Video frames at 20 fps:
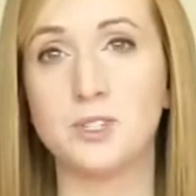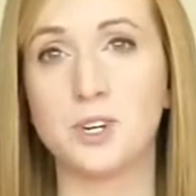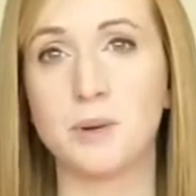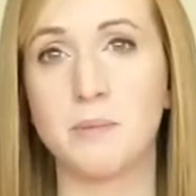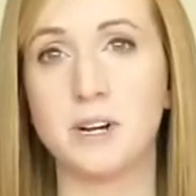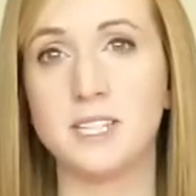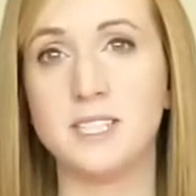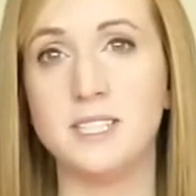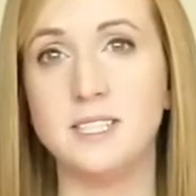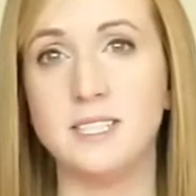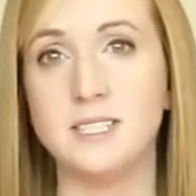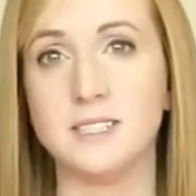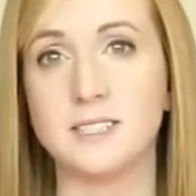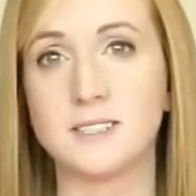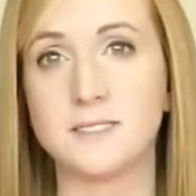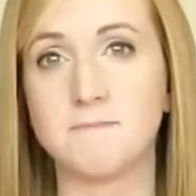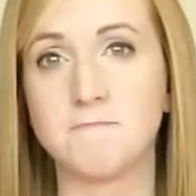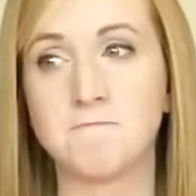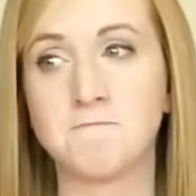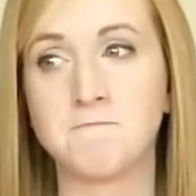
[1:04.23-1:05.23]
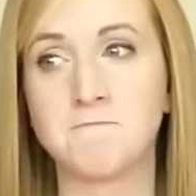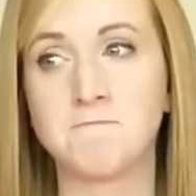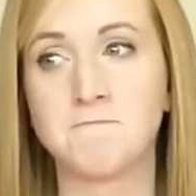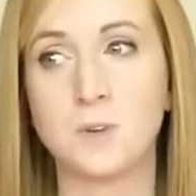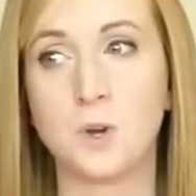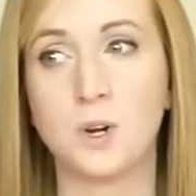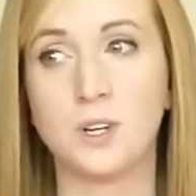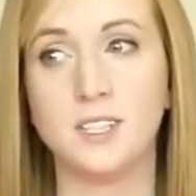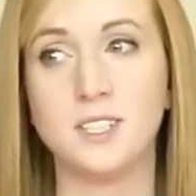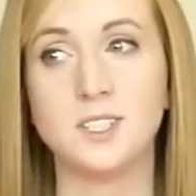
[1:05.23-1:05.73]
drink martinis,
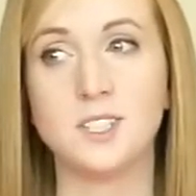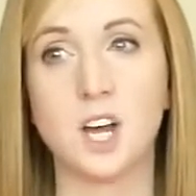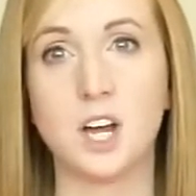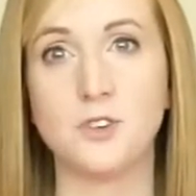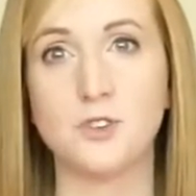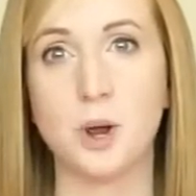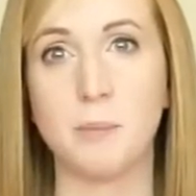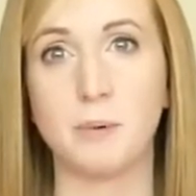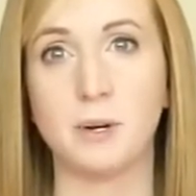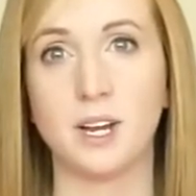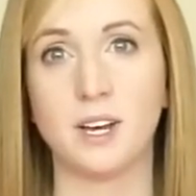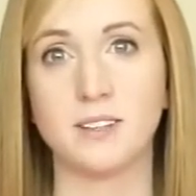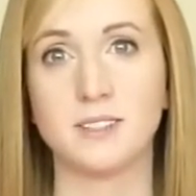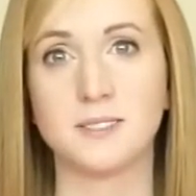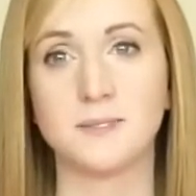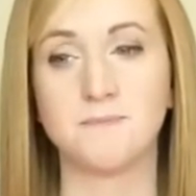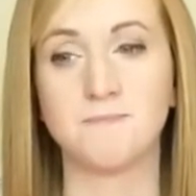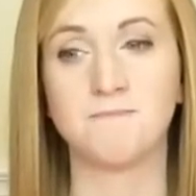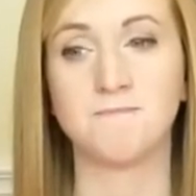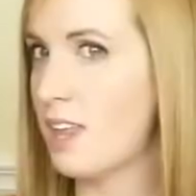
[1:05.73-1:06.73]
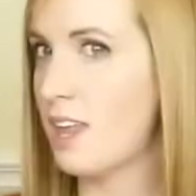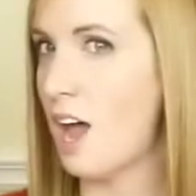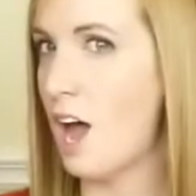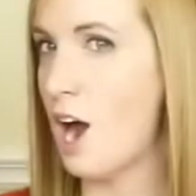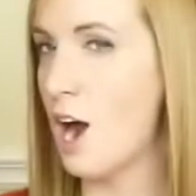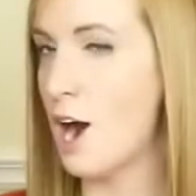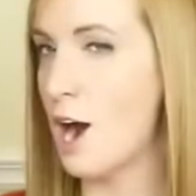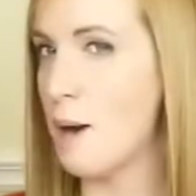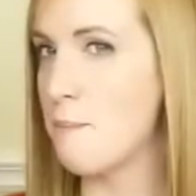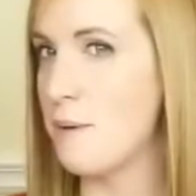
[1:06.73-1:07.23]
or at least Don Draper does.
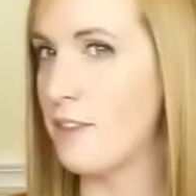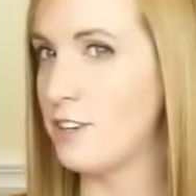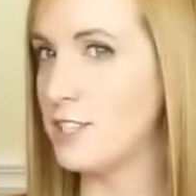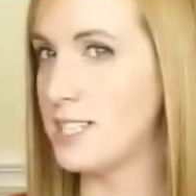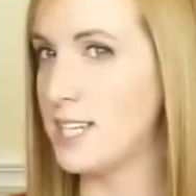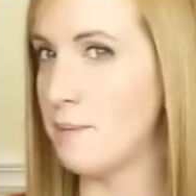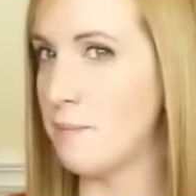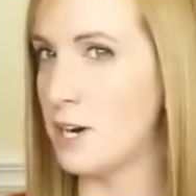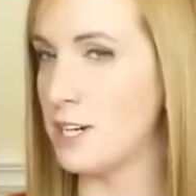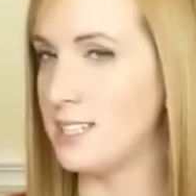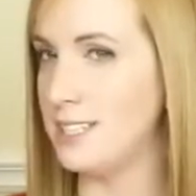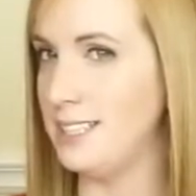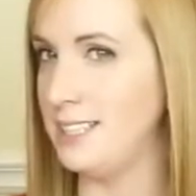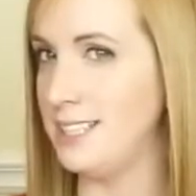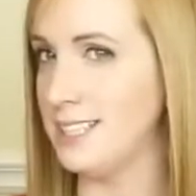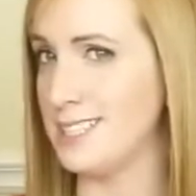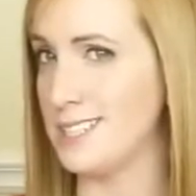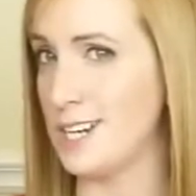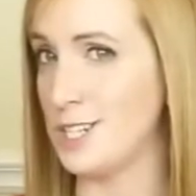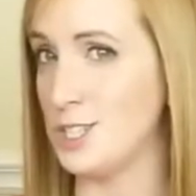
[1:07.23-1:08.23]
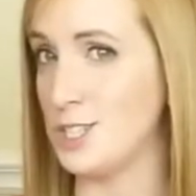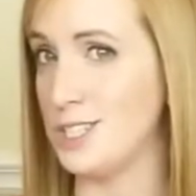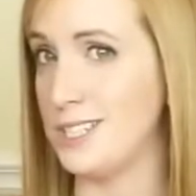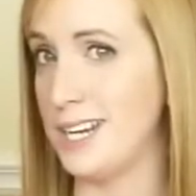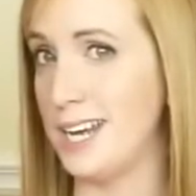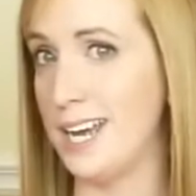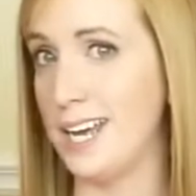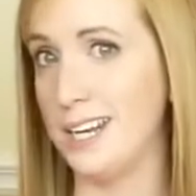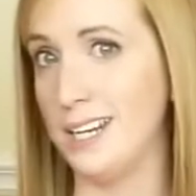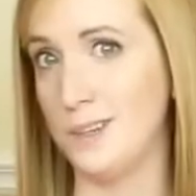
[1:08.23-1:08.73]
Our Mother's Day martini is not just
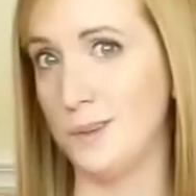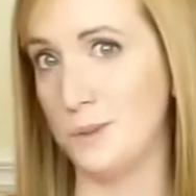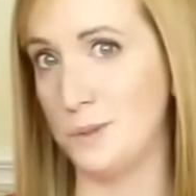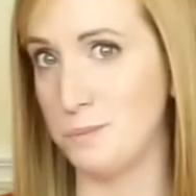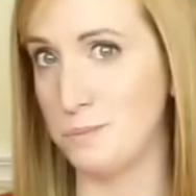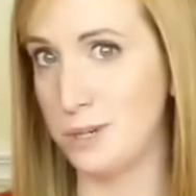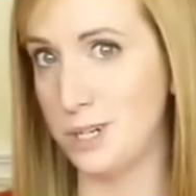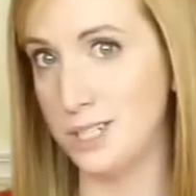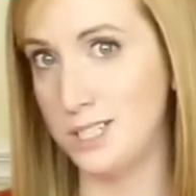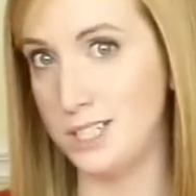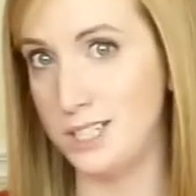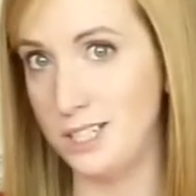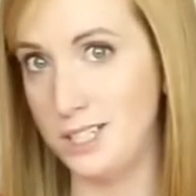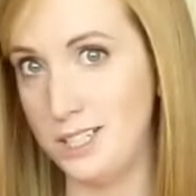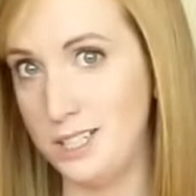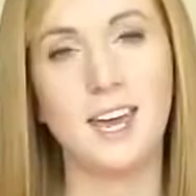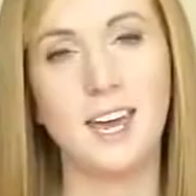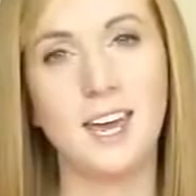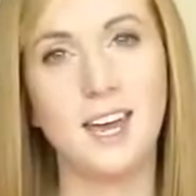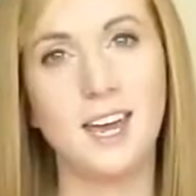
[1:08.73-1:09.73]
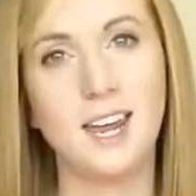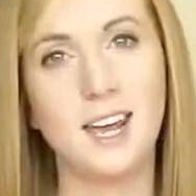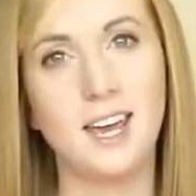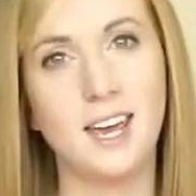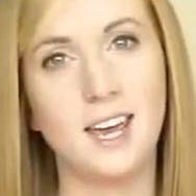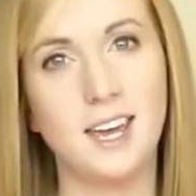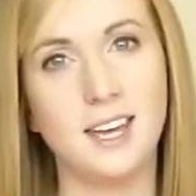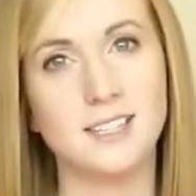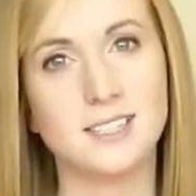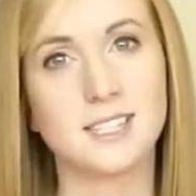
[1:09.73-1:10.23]
any old martini. It
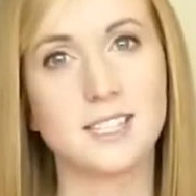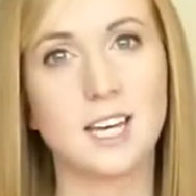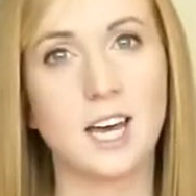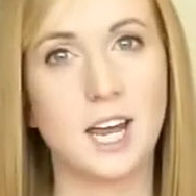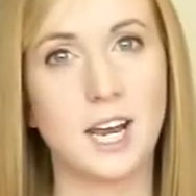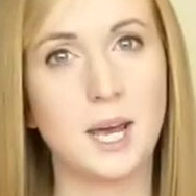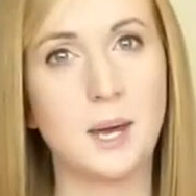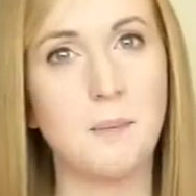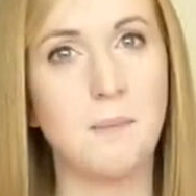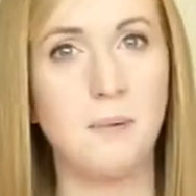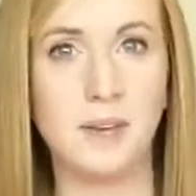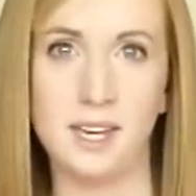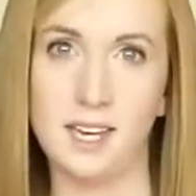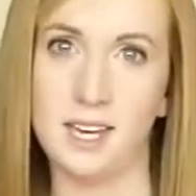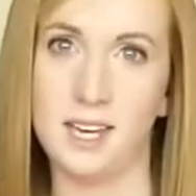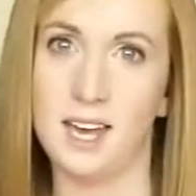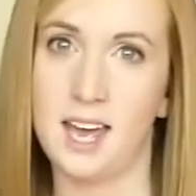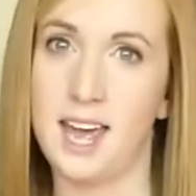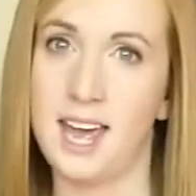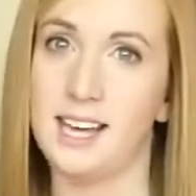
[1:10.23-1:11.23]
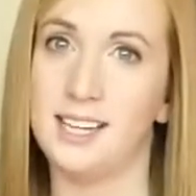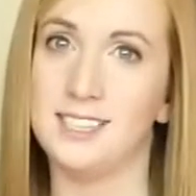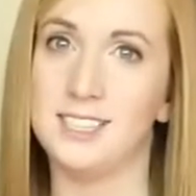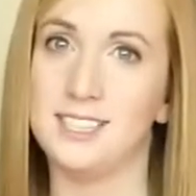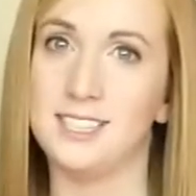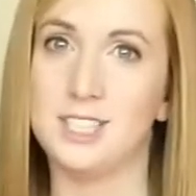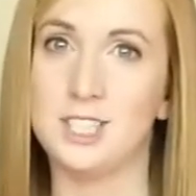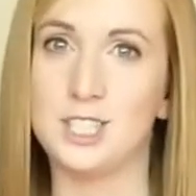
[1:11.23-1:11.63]
is gonna be a